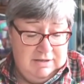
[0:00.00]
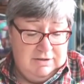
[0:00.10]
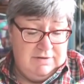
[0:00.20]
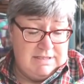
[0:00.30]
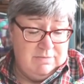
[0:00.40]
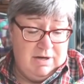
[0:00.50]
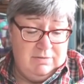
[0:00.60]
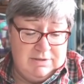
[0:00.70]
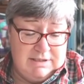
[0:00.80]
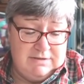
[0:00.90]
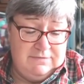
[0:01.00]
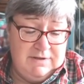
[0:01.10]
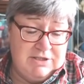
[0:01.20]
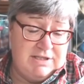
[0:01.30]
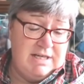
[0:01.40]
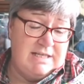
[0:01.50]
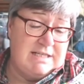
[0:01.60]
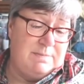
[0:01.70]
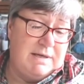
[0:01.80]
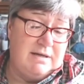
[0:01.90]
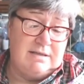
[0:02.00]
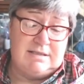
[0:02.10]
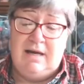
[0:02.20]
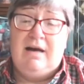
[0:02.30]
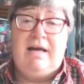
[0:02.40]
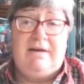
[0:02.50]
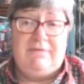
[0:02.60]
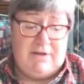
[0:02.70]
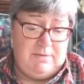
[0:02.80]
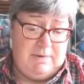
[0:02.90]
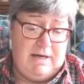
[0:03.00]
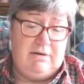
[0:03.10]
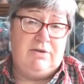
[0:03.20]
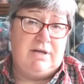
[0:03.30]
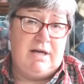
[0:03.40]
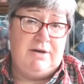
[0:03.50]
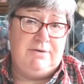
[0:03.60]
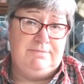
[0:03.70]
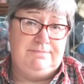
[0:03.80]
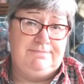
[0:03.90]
the reason why I wanted to finish these is because I have another pair on the go.